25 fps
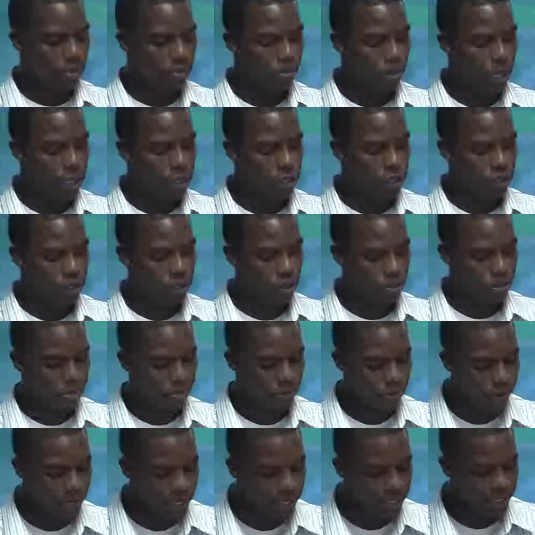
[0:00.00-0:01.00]
but to the
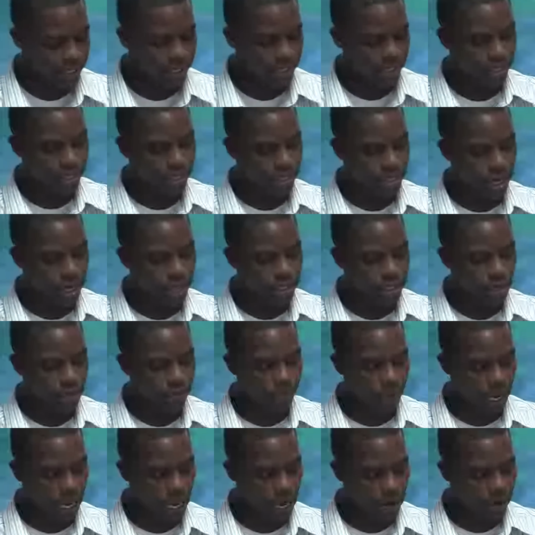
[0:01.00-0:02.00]
priests, the sons
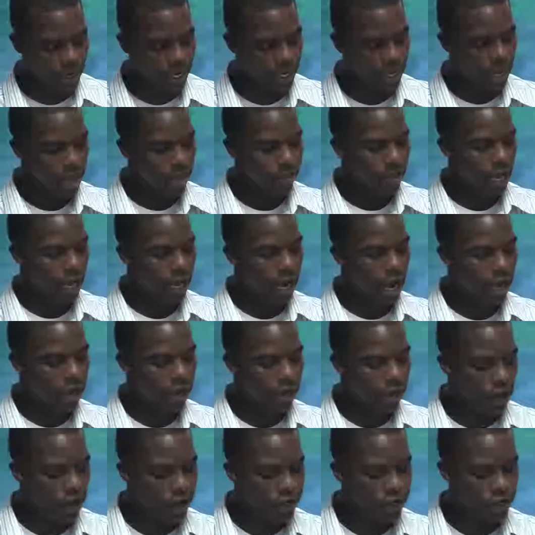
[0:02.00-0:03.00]
of Aaron, that are
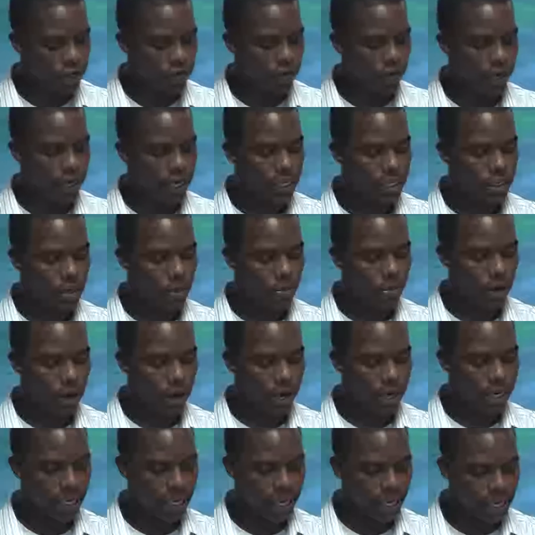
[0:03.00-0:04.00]
consecrated to
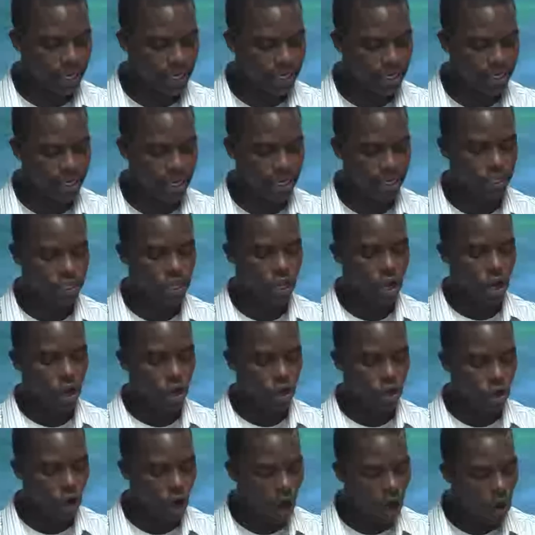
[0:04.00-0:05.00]
burn incense.
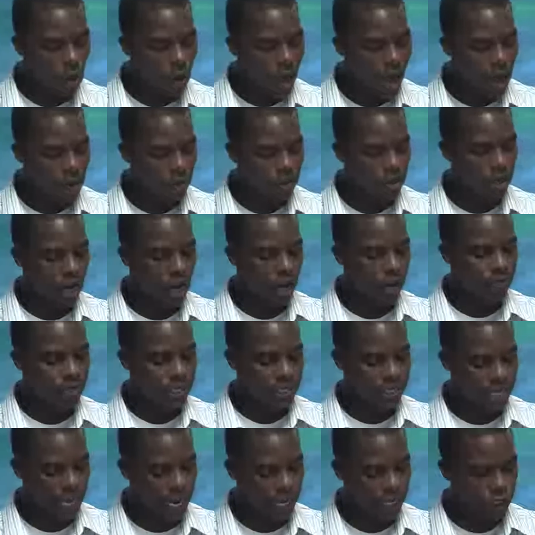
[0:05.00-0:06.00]
Go out of the
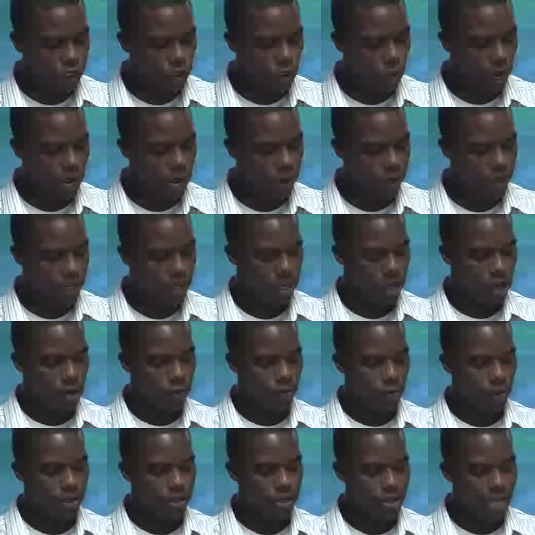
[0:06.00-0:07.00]
sanctuary,
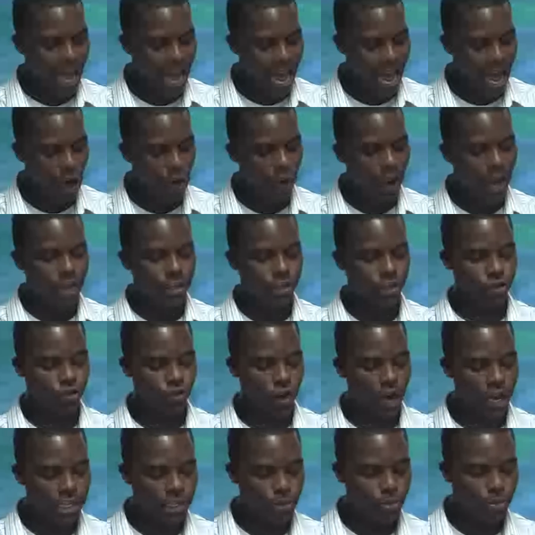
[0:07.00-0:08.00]
for thou hast
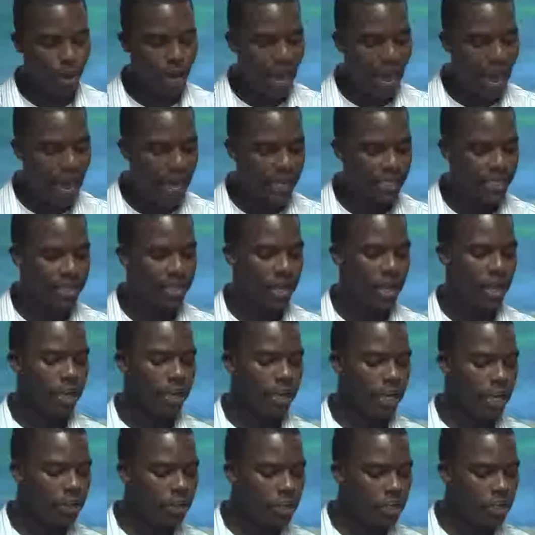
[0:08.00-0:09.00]
trespassed
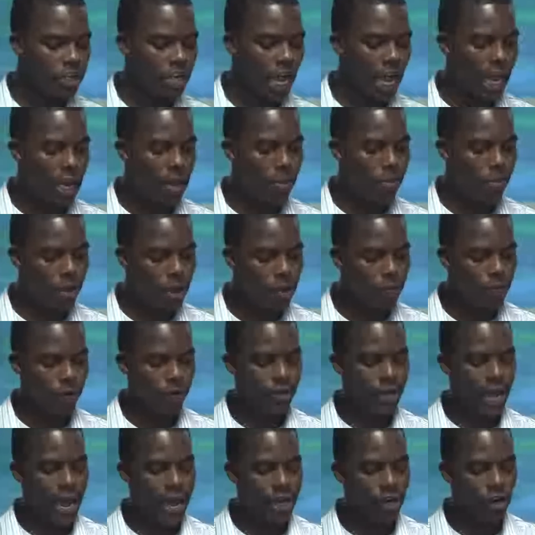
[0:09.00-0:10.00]
neither shall it be for
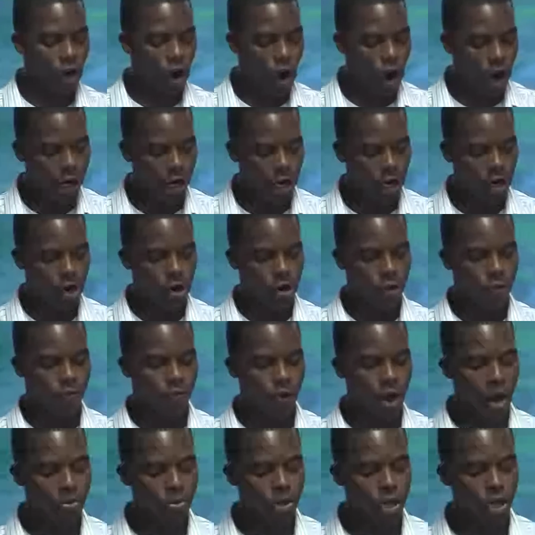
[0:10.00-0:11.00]
thine honor
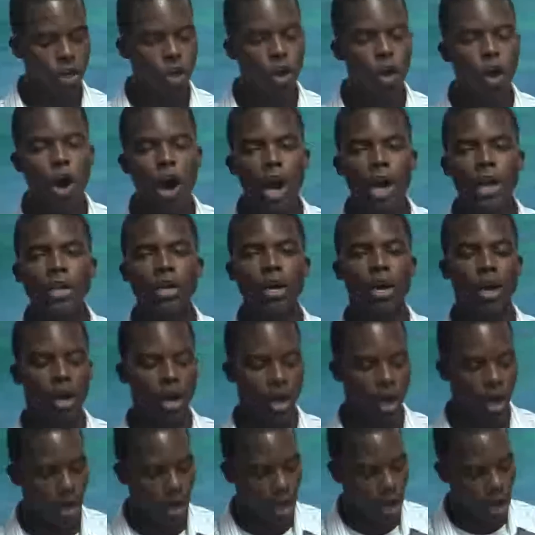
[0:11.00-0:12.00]
from the Lord,
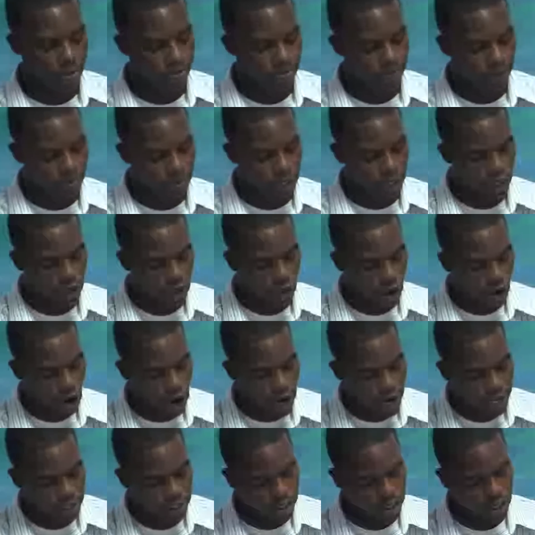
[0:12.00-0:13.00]
um, from the
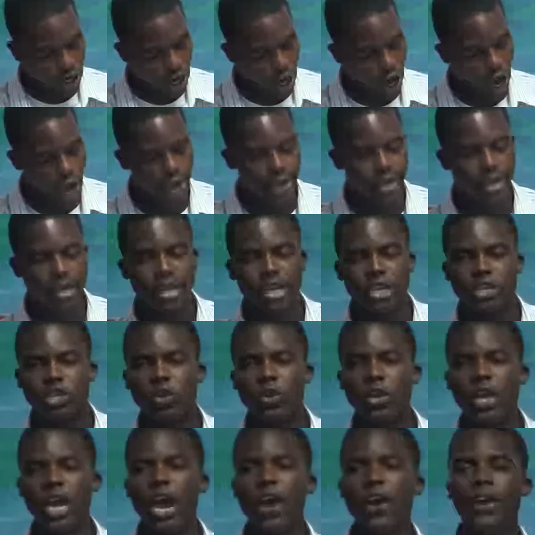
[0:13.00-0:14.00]
Lord God.
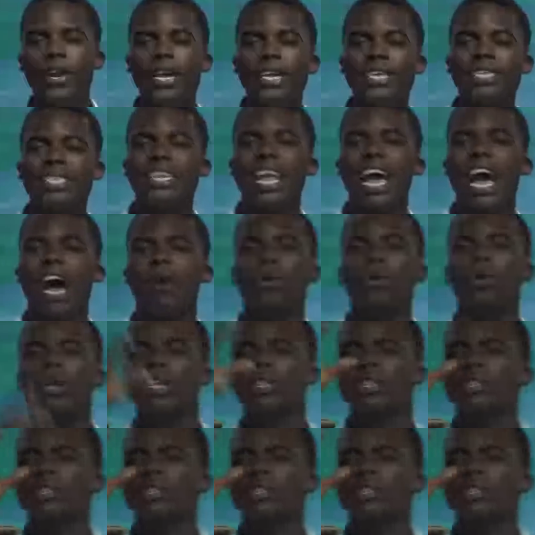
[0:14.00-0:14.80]
So here it is now,